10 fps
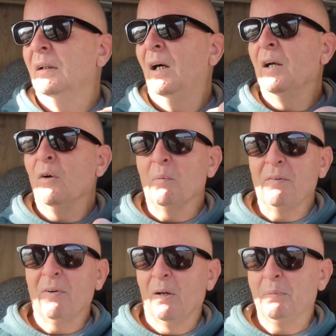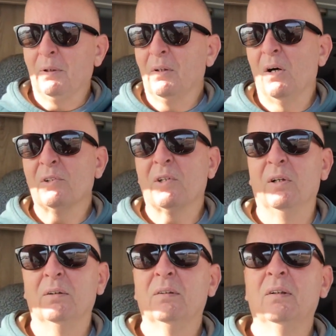I normally fill up at
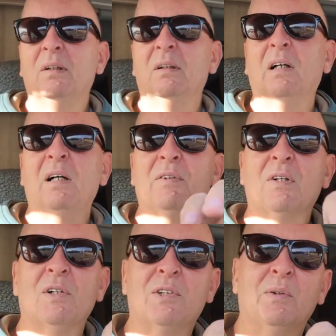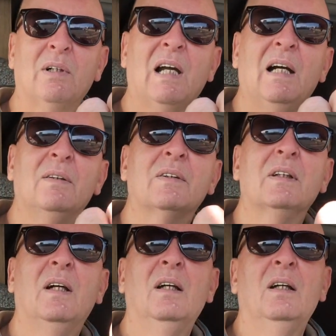Costco. I have a Costco account.
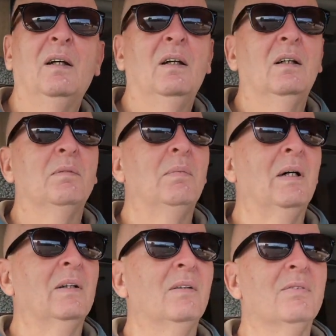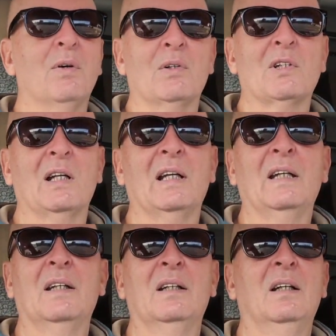But
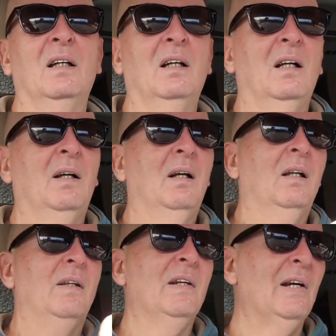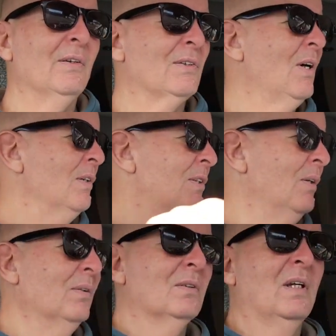unfortunately, the nearest
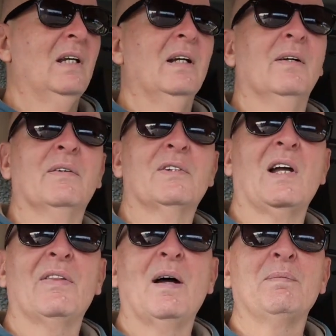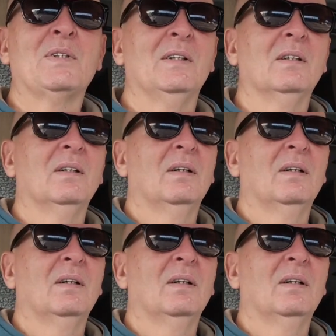Costco here is Southampton.